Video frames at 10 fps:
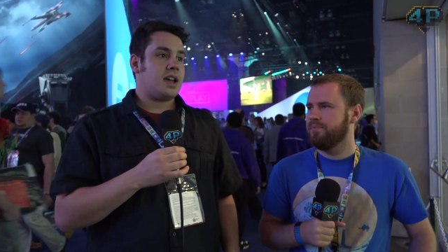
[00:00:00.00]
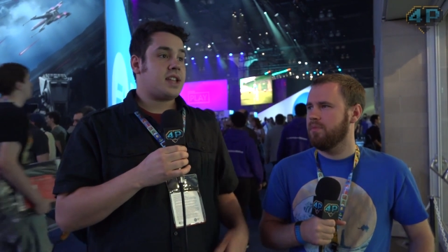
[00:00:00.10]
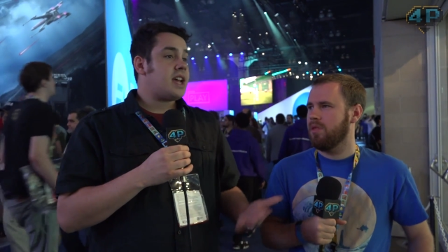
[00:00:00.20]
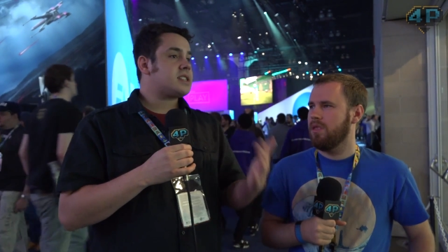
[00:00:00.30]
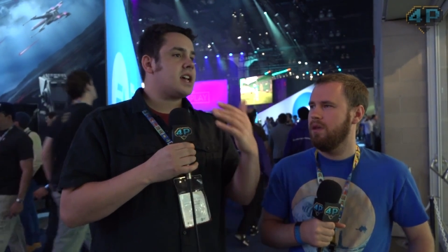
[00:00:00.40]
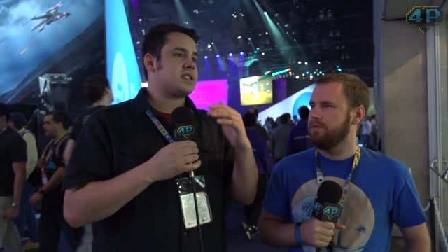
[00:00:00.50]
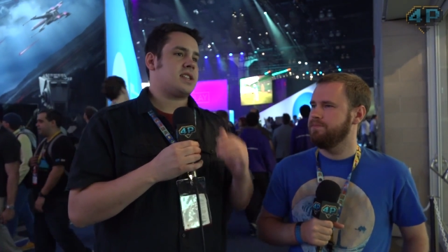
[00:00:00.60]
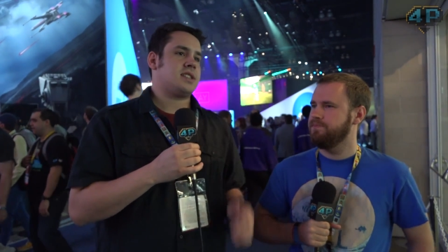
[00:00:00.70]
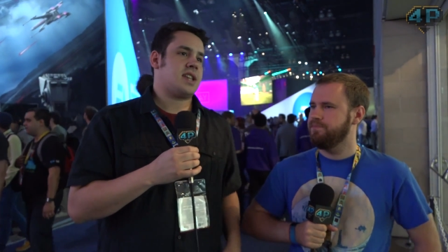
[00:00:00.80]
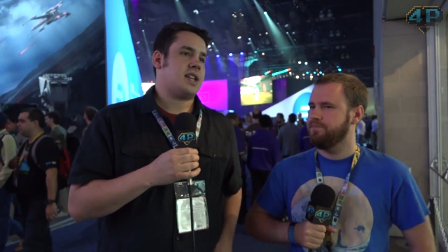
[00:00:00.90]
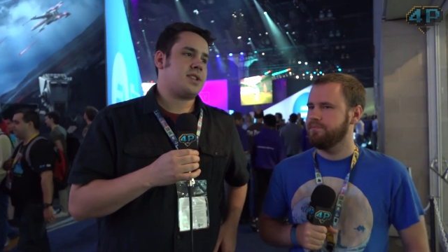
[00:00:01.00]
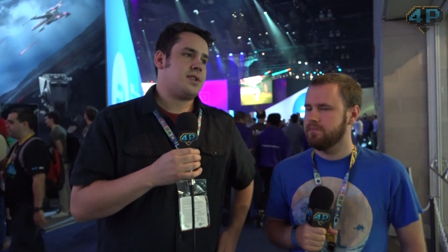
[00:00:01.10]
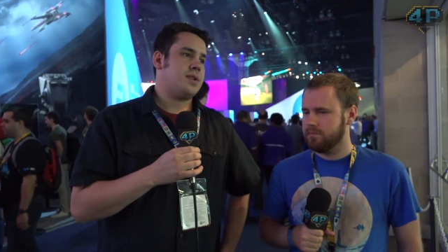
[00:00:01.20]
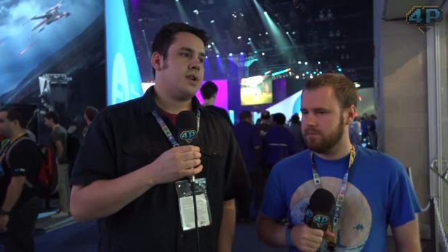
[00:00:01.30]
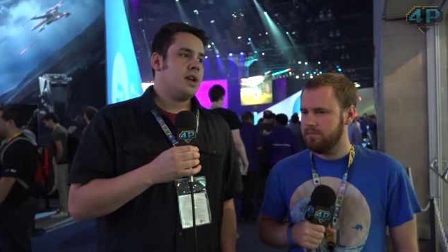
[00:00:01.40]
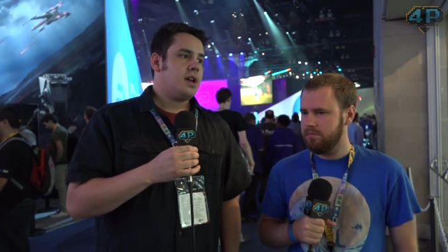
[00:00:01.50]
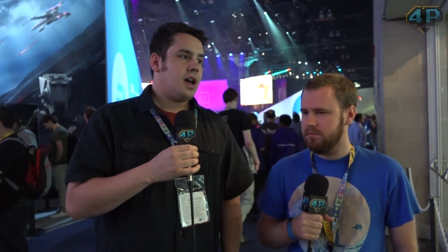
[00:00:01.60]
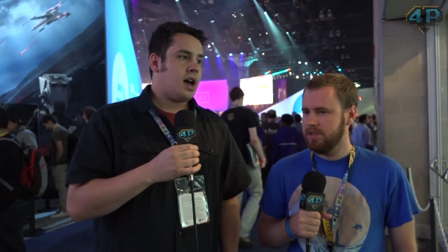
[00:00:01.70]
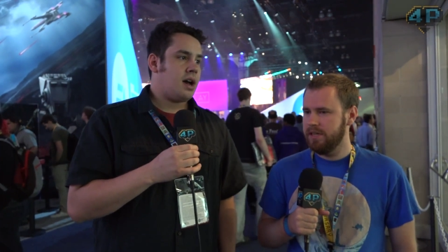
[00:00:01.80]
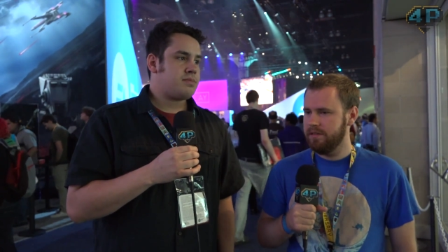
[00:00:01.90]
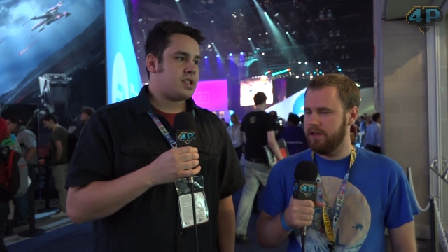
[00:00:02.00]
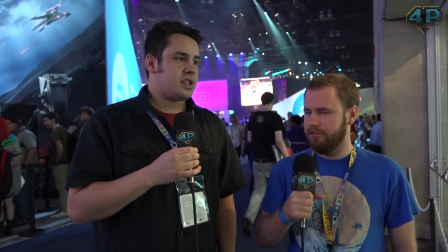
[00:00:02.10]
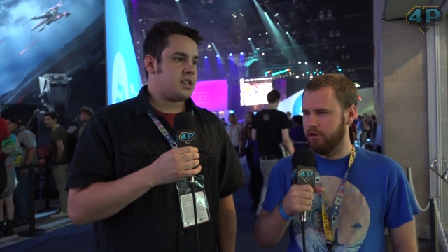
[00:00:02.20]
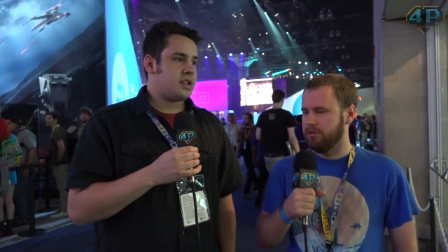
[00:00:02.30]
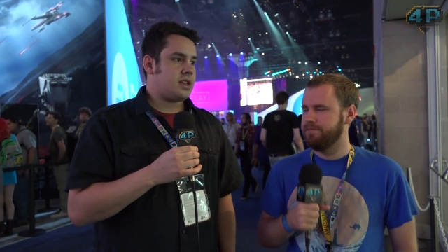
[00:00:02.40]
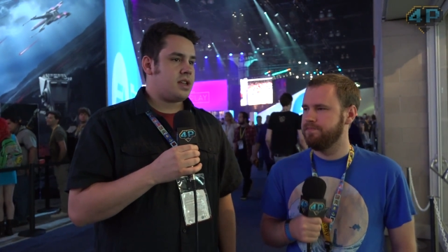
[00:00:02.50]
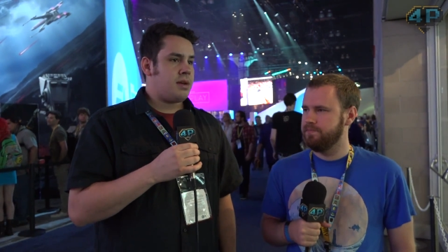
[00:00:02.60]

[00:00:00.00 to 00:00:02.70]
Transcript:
Speaker 1: Deus Ex does that too. That is true.